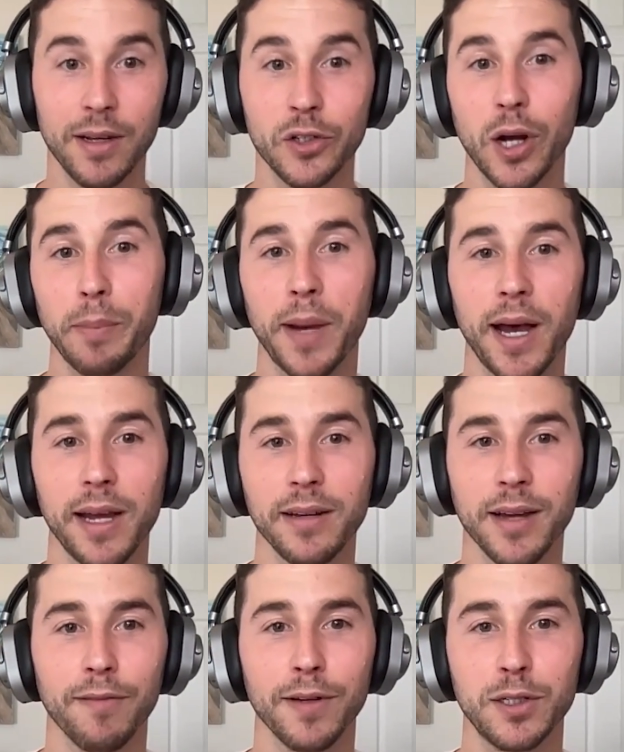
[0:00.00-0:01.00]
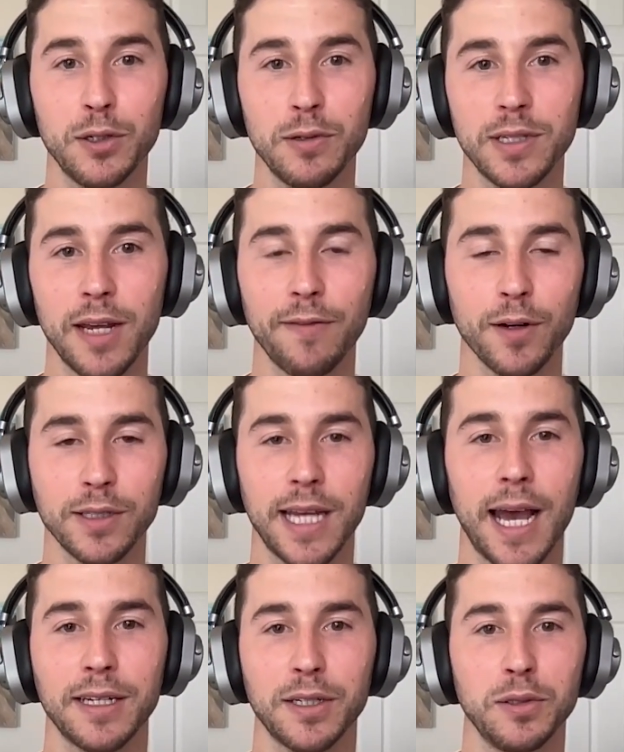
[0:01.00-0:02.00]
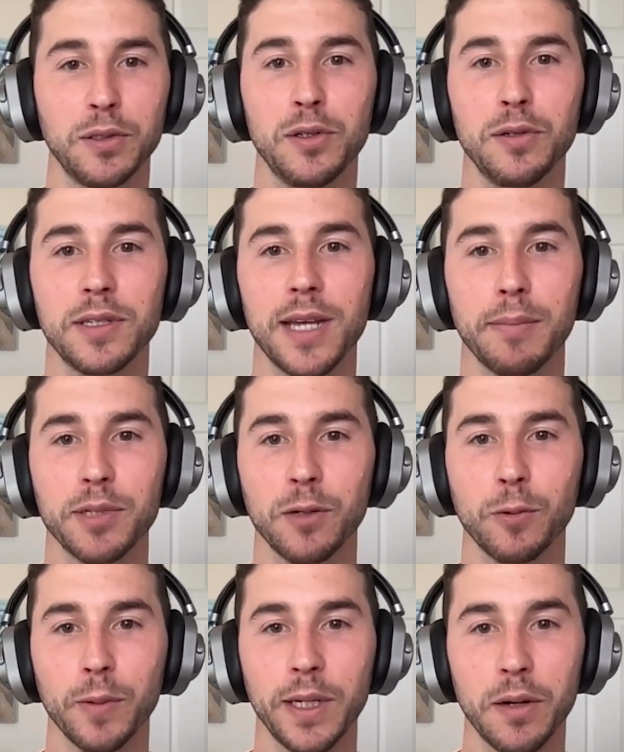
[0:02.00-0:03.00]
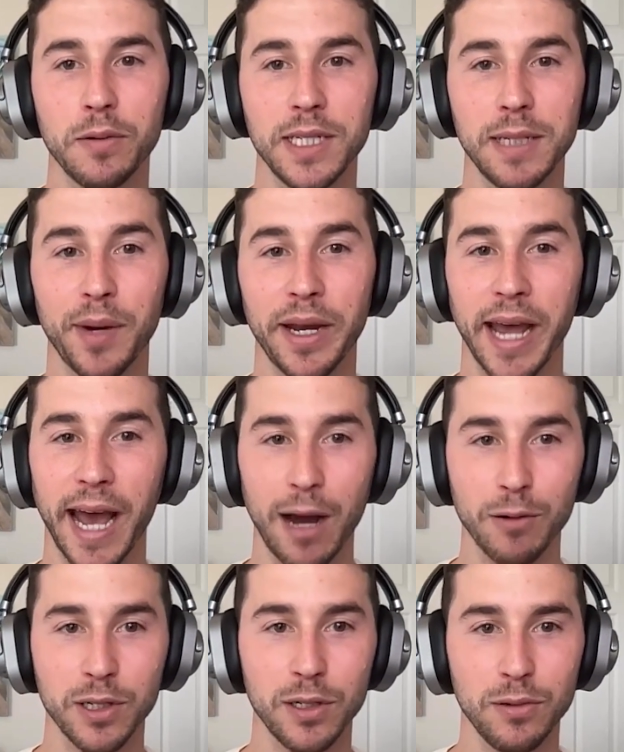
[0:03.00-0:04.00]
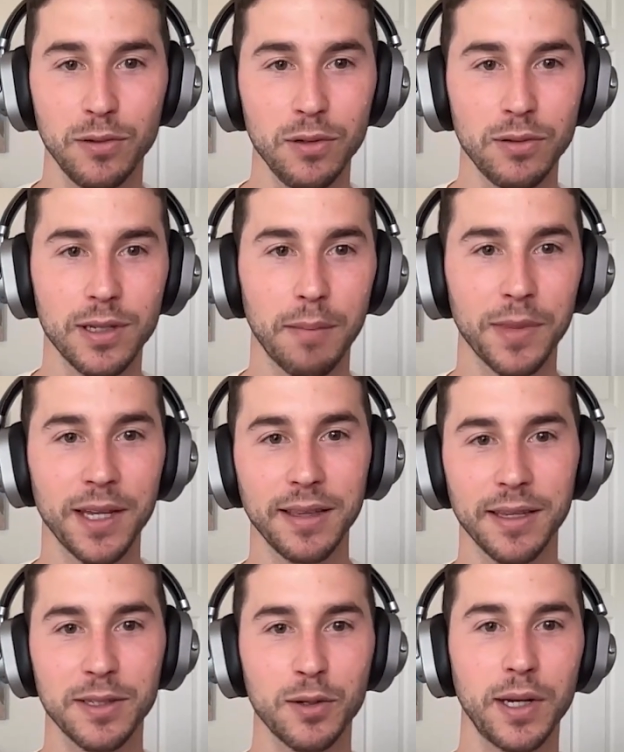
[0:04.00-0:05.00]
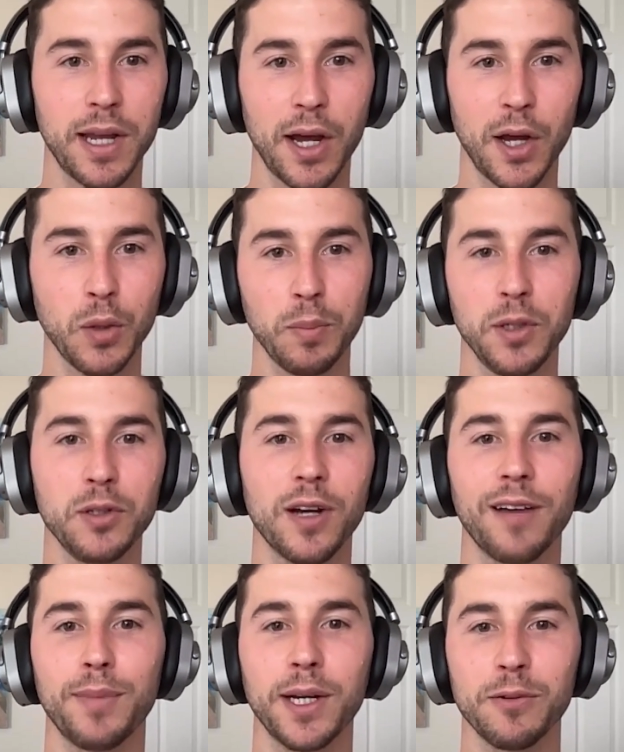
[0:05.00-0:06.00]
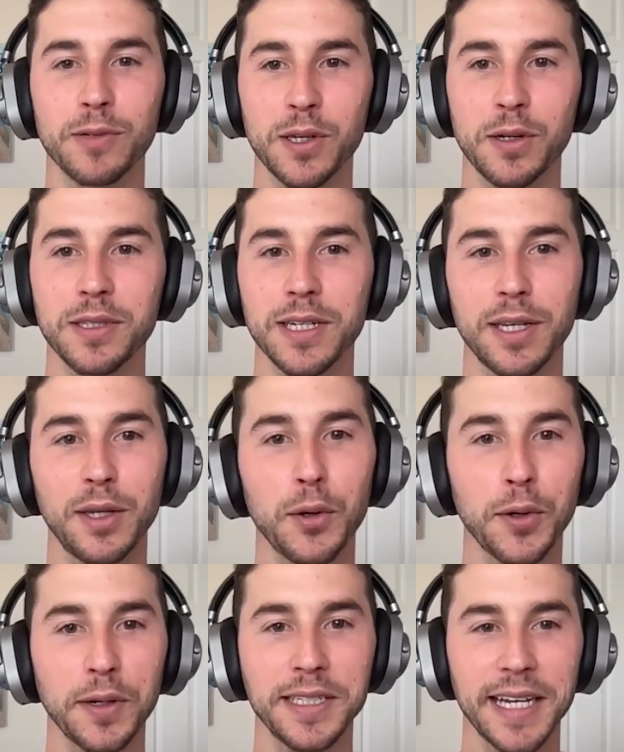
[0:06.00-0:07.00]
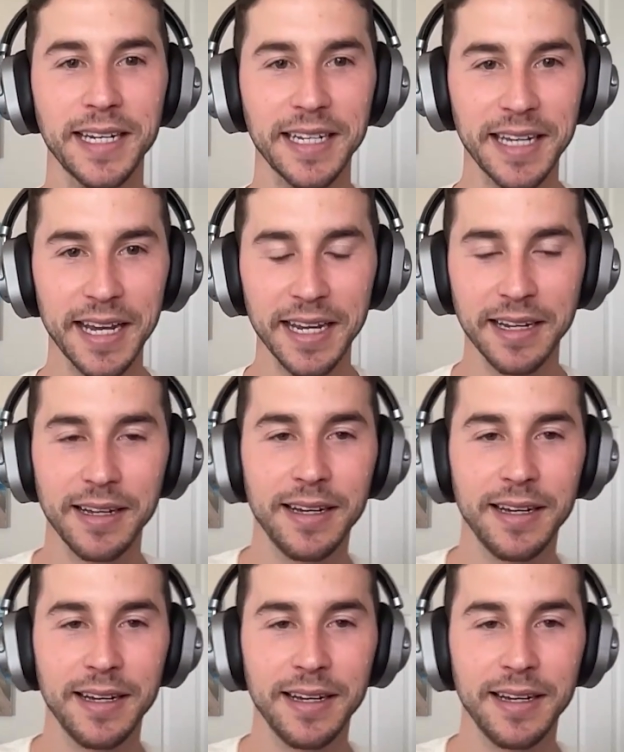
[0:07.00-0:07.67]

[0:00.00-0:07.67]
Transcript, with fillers: Drop by every Tuesday for a Tactical Tuesday episode where we go deep on how to do, do something that's going to help you drive better results in your day to day.